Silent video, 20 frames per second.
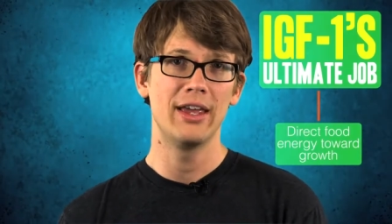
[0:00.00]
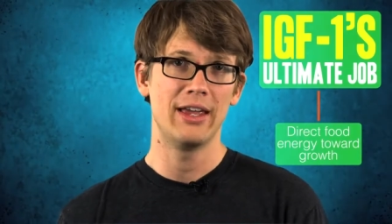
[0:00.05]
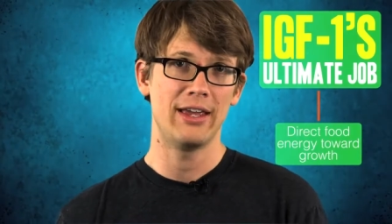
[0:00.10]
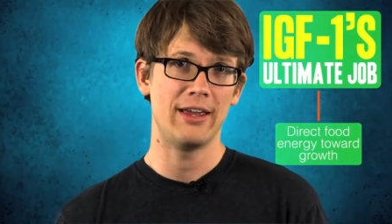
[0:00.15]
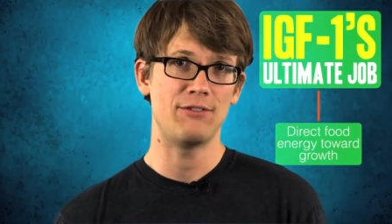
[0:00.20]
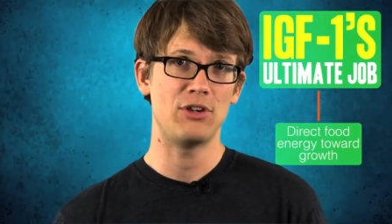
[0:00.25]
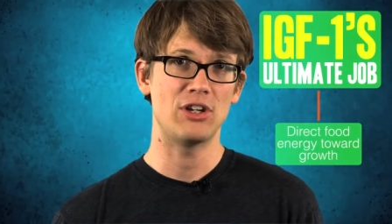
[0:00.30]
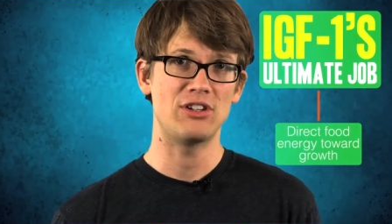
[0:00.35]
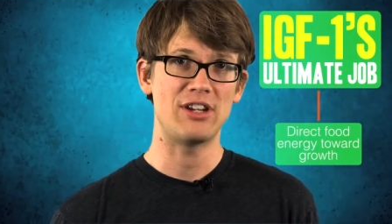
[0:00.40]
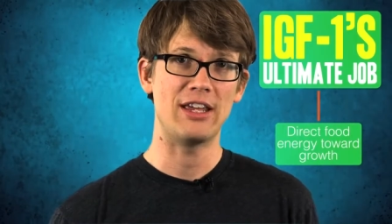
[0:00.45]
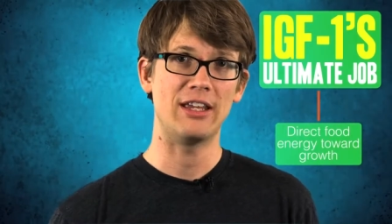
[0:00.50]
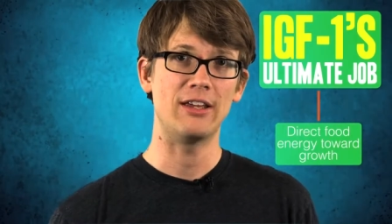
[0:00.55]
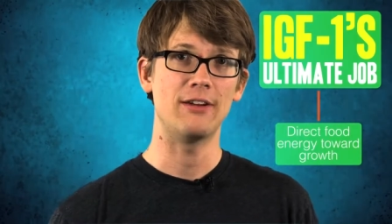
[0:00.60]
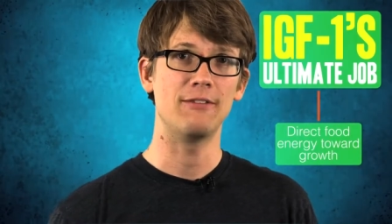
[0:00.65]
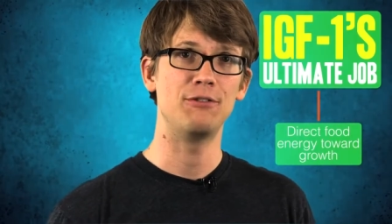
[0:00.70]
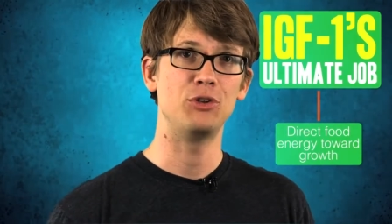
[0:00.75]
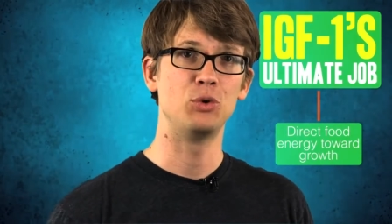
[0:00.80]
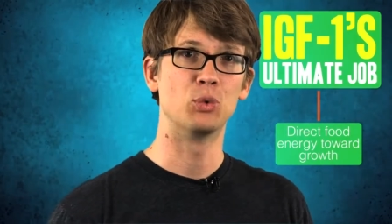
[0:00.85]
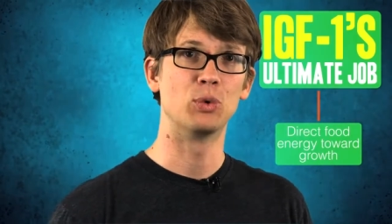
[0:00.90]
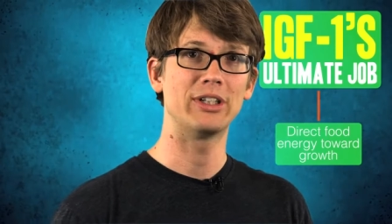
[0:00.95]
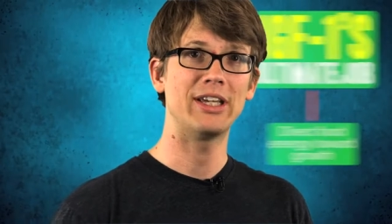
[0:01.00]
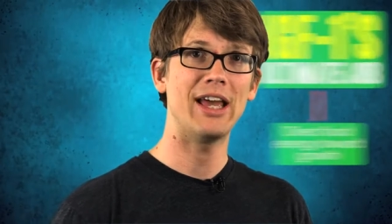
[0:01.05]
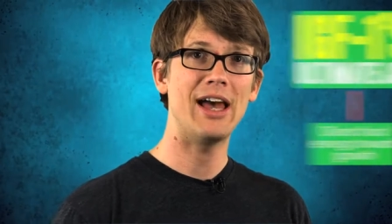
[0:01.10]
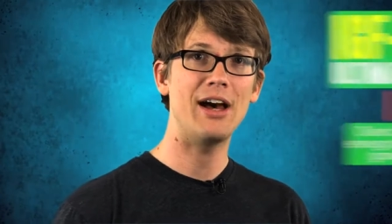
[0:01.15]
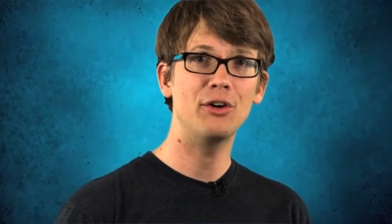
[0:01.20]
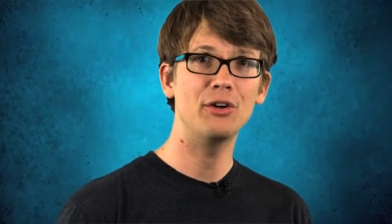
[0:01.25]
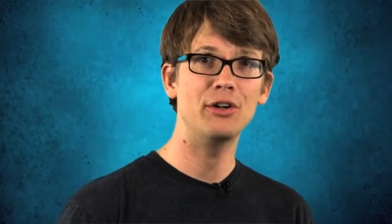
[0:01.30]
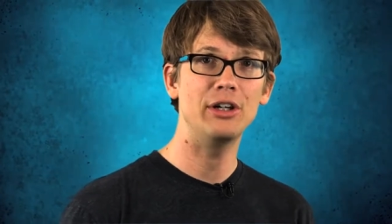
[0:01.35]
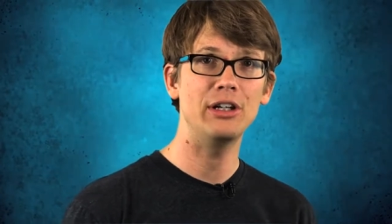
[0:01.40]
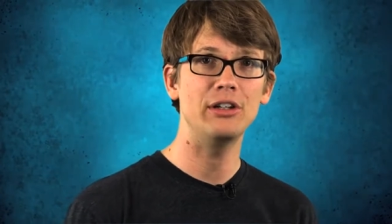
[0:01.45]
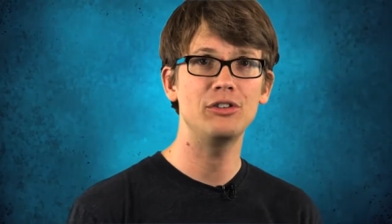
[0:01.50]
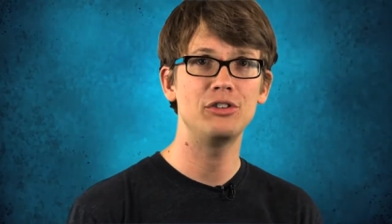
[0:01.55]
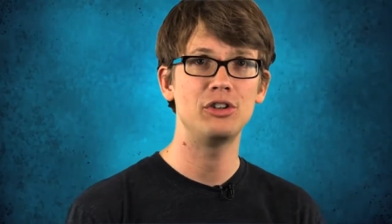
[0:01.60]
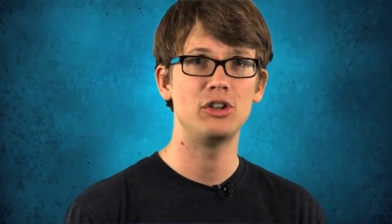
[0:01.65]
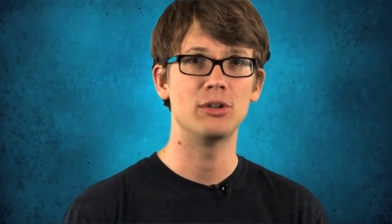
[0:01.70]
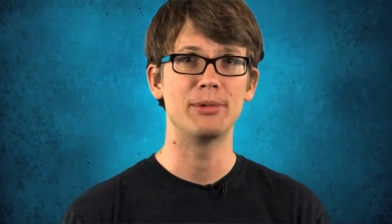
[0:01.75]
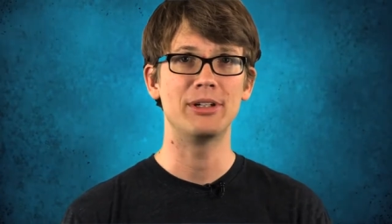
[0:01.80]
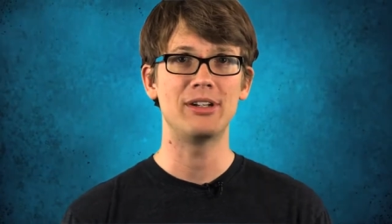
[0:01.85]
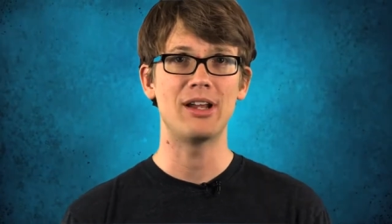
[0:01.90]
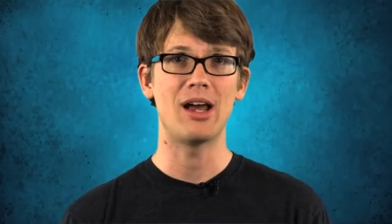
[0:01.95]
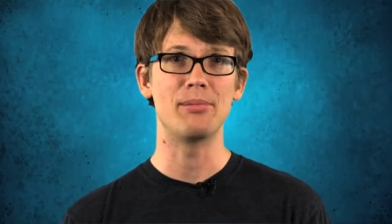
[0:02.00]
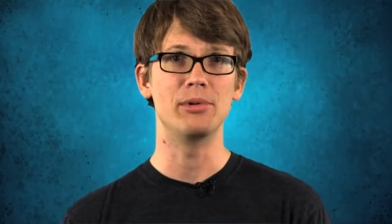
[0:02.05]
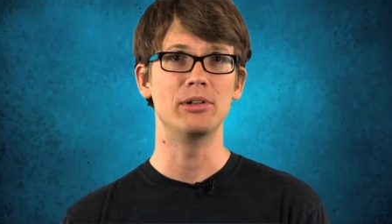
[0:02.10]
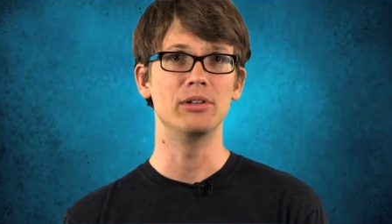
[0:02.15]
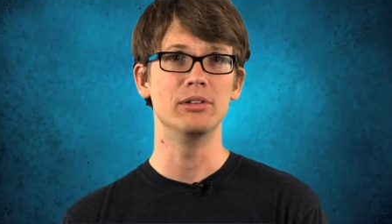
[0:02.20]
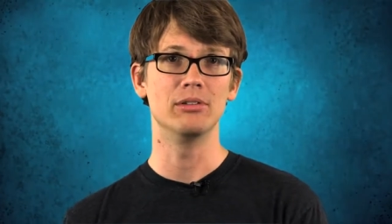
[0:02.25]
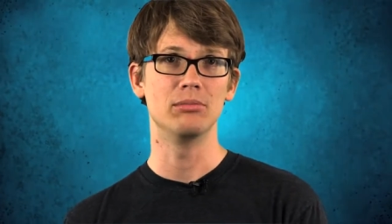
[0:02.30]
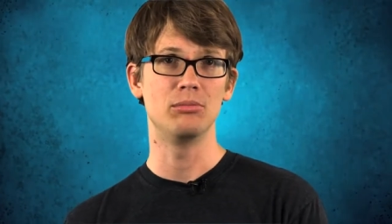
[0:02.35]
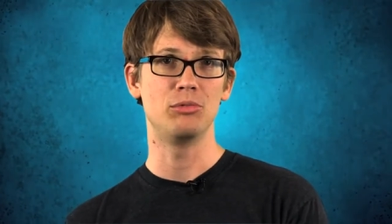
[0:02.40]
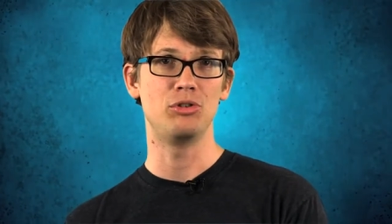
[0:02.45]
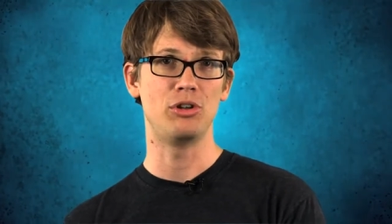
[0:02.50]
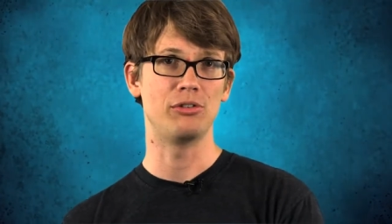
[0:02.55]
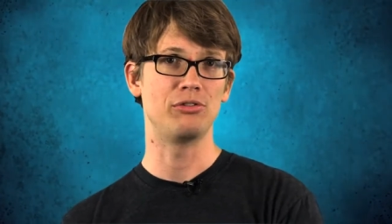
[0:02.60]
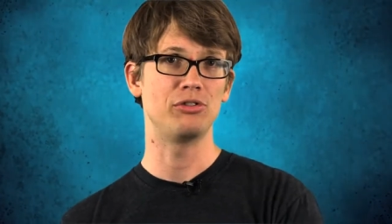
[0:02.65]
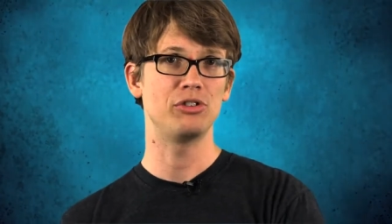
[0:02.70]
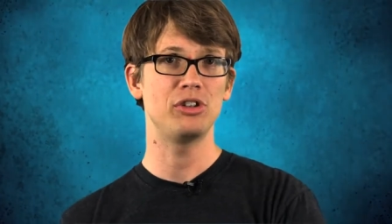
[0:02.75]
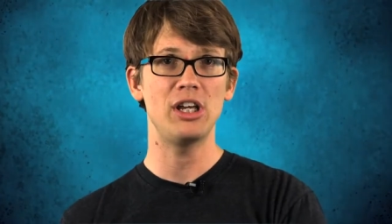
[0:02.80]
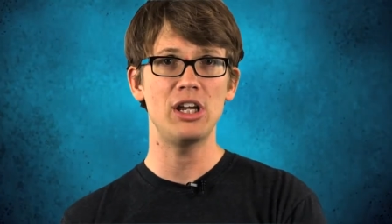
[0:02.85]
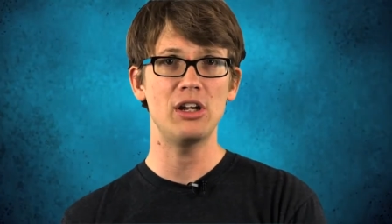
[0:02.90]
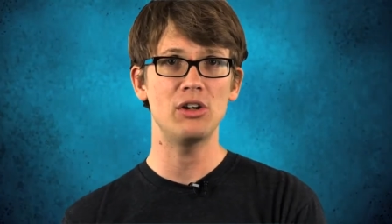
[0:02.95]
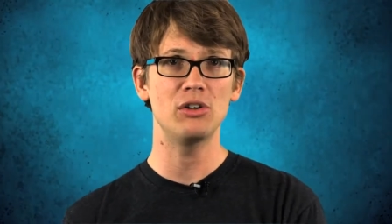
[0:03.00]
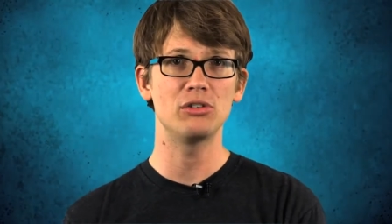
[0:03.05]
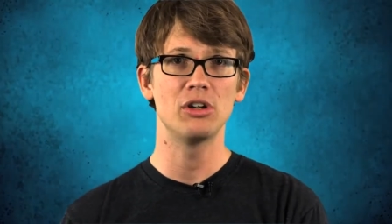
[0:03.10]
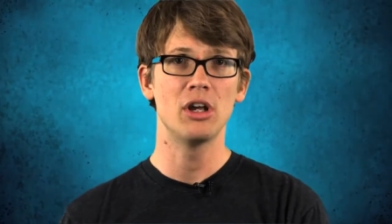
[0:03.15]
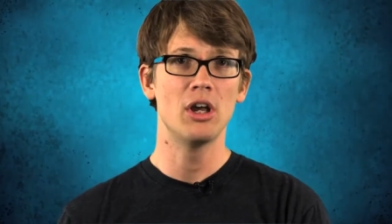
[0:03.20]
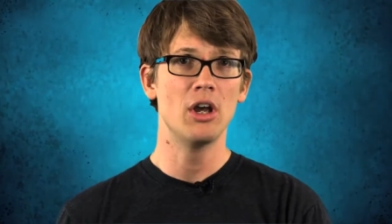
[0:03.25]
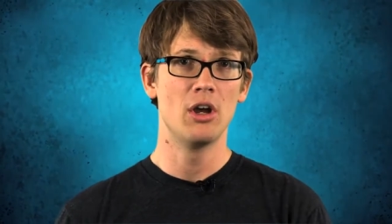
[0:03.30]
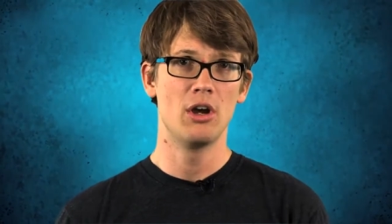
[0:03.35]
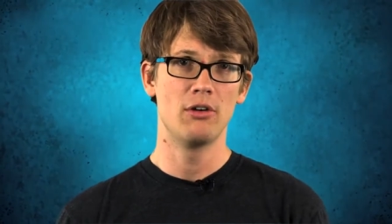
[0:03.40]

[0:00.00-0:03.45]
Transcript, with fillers: if you take in fewer calories, your metabolism shifts gears